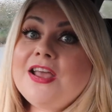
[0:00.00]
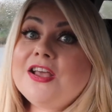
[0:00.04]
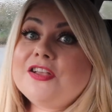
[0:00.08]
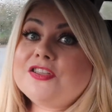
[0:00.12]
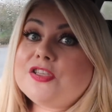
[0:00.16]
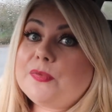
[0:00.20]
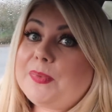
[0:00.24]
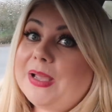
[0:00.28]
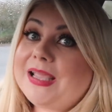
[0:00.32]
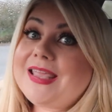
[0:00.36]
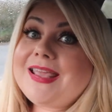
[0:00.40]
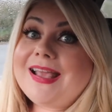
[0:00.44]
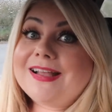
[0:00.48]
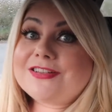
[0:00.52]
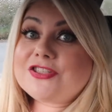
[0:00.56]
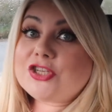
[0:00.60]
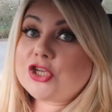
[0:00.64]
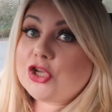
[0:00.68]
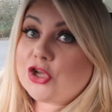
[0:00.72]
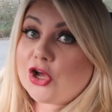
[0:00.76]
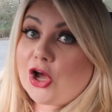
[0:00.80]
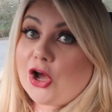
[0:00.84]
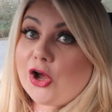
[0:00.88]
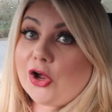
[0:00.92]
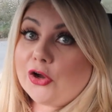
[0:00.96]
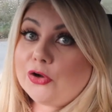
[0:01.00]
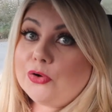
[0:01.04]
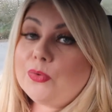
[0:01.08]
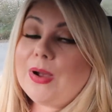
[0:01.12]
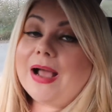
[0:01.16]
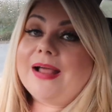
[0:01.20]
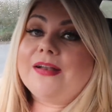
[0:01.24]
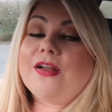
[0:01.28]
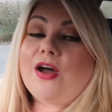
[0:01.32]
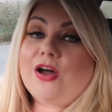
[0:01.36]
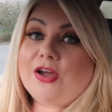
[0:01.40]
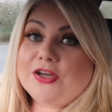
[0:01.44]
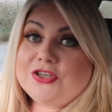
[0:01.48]
So Becky had to go
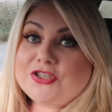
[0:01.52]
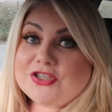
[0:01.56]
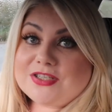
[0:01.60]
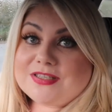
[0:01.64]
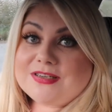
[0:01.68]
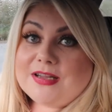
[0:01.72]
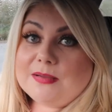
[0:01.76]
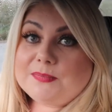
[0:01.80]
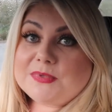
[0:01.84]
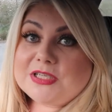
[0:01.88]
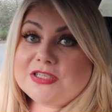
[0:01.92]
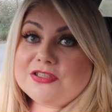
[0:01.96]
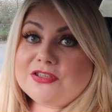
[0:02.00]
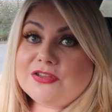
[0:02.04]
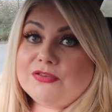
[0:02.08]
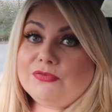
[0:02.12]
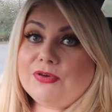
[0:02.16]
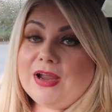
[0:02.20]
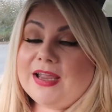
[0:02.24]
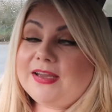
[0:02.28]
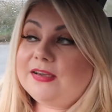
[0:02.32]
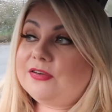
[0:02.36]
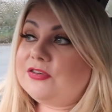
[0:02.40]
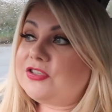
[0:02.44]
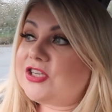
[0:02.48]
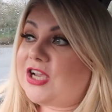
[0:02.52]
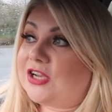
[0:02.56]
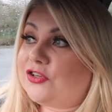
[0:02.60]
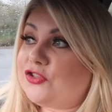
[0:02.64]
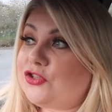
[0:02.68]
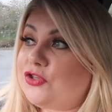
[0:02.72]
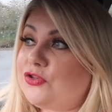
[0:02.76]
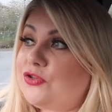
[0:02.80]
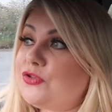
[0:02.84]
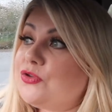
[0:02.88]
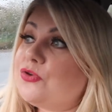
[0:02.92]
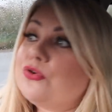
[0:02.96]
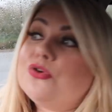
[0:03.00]
and I just nipped into the Range, as
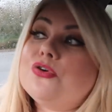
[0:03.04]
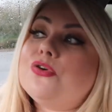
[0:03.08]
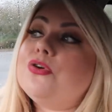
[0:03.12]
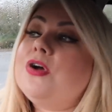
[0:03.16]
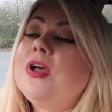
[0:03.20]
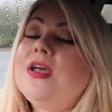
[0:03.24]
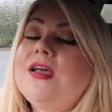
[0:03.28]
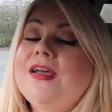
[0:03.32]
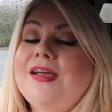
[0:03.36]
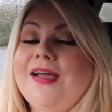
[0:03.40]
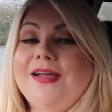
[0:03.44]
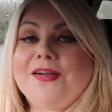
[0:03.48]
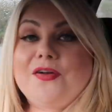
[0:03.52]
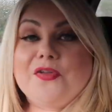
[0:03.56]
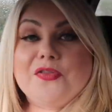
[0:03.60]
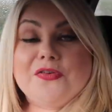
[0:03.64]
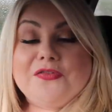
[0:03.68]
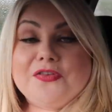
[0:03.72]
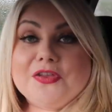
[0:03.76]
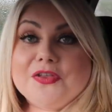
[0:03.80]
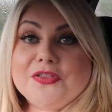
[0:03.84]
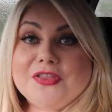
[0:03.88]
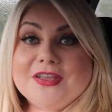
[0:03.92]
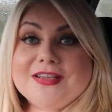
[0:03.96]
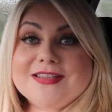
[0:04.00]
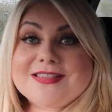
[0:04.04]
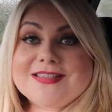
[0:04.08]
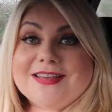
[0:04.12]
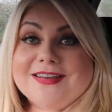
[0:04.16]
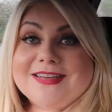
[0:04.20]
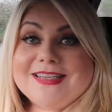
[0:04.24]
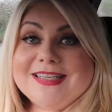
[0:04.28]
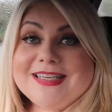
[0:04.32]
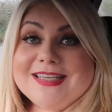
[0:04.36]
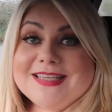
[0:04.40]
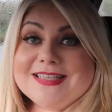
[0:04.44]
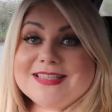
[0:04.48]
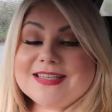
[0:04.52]
you saw, and got the few things that I
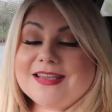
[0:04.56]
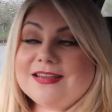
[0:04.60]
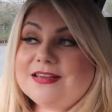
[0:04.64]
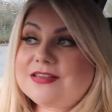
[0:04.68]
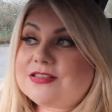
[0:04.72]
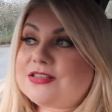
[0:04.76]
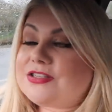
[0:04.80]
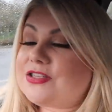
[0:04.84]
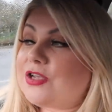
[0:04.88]
needed.